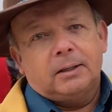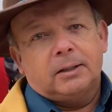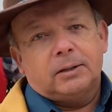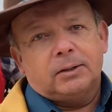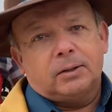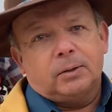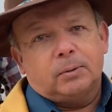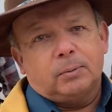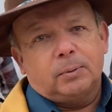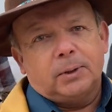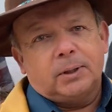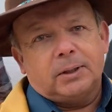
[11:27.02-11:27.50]

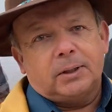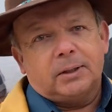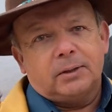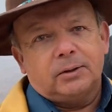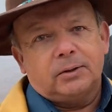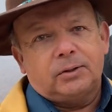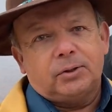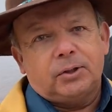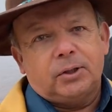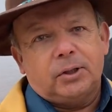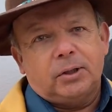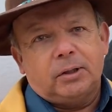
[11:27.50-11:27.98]
So we
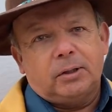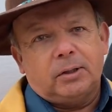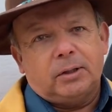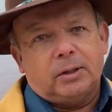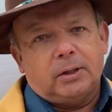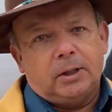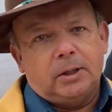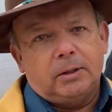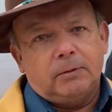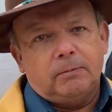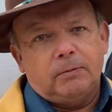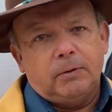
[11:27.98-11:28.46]
can share
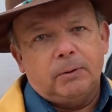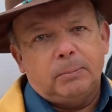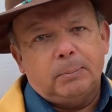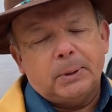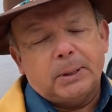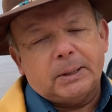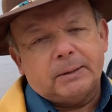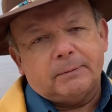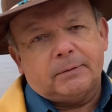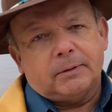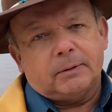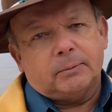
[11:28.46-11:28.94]
every
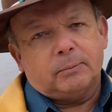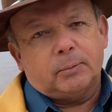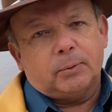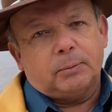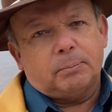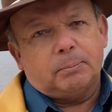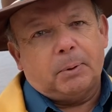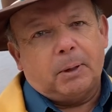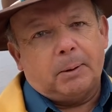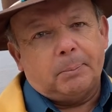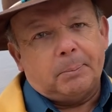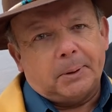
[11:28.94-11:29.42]
bit of it
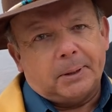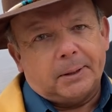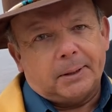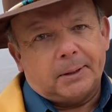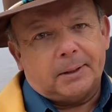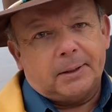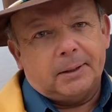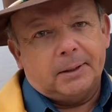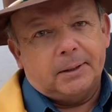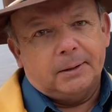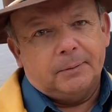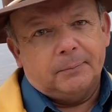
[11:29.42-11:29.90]
with public.
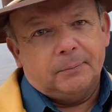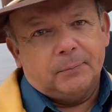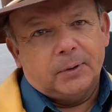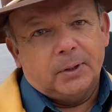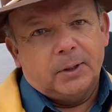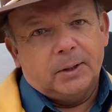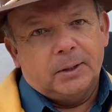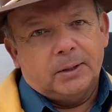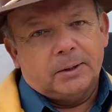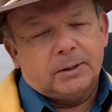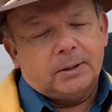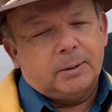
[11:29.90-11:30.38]

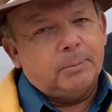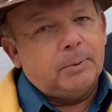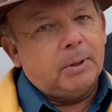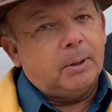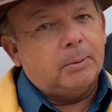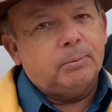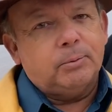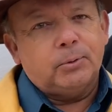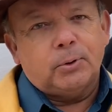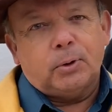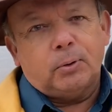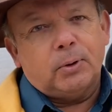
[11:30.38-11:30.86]
Yeah.
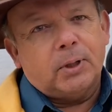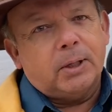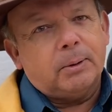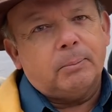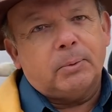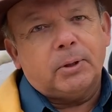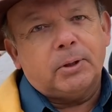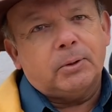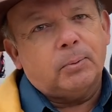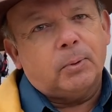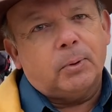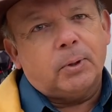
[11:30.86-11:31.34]
Sometimes we don't get
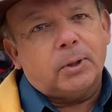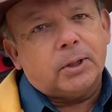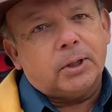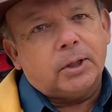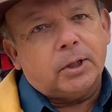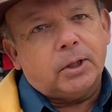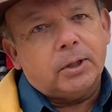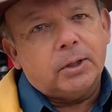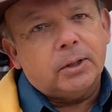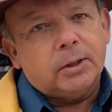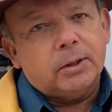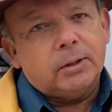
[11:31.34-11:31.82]
much work
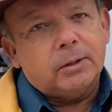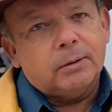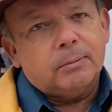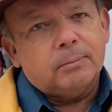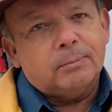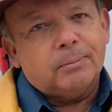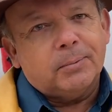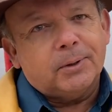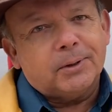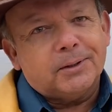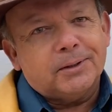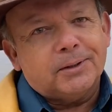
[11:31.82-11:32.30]
done,
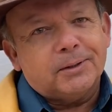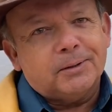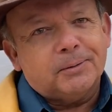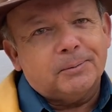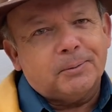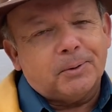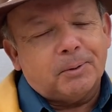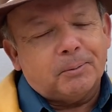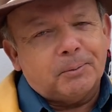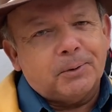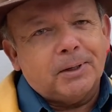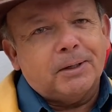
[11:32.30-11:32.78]
but, uh,
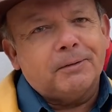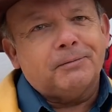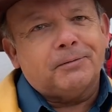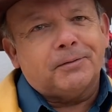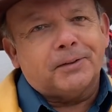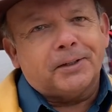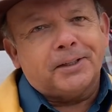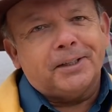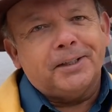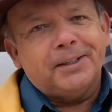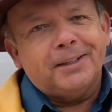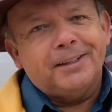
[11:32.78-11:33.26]
but we have
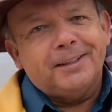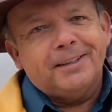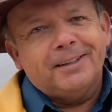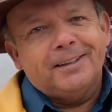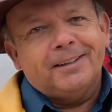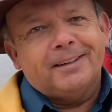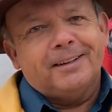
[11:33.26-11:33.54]
fun.